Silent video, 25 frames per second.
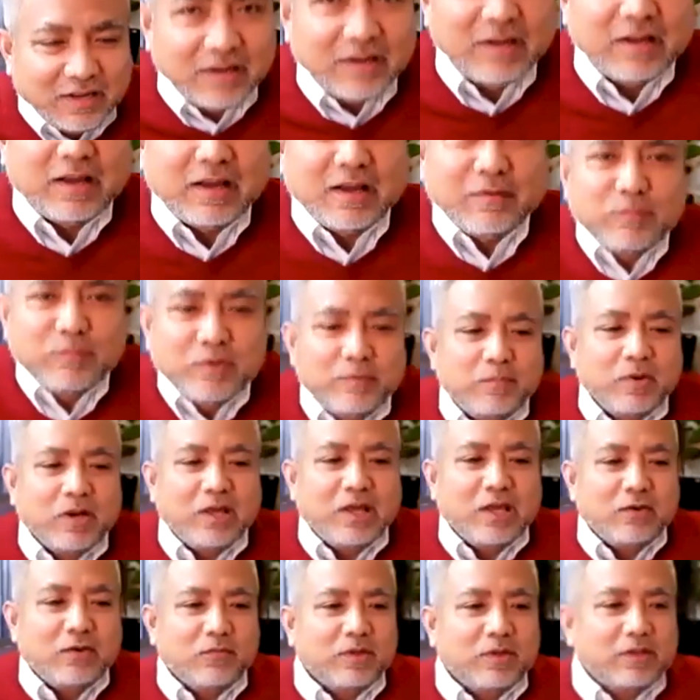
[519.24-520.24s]
I've been
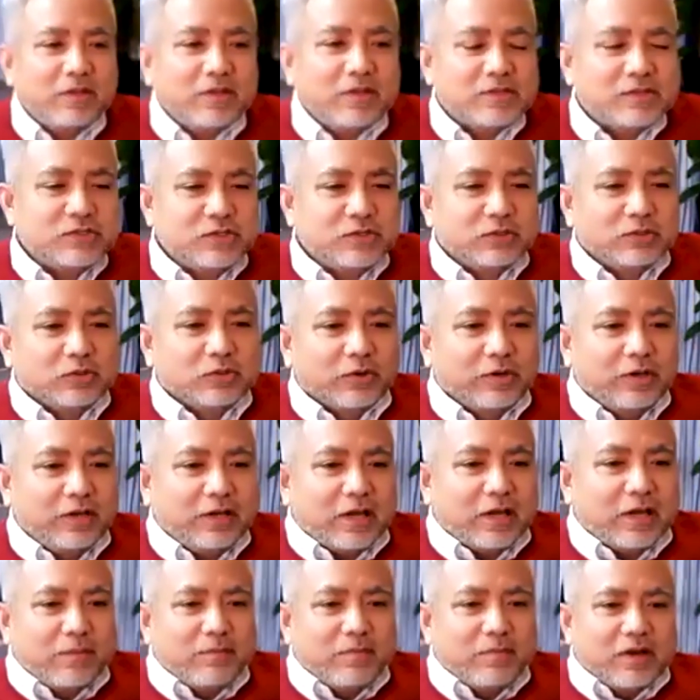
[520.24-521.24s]
playing with this new toy
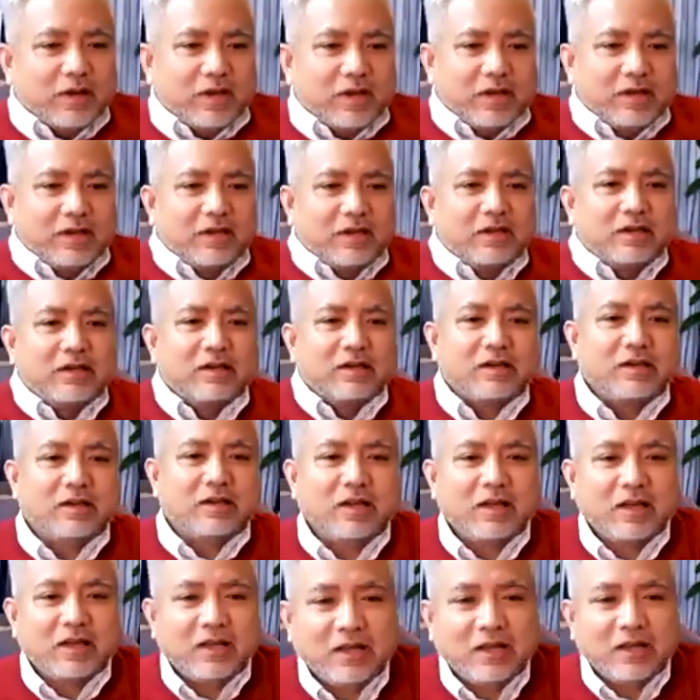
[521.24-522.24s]
camera
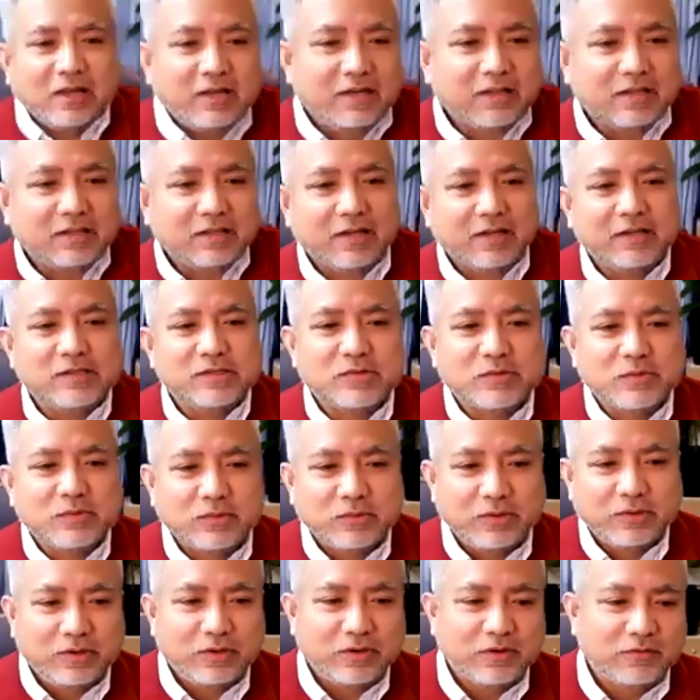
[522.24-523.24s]
that I
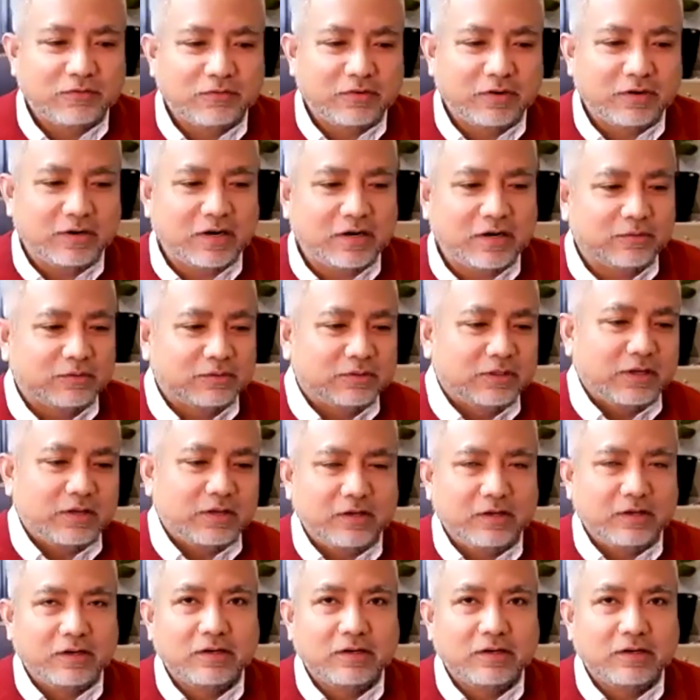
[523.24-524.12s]
scored over Rakuten.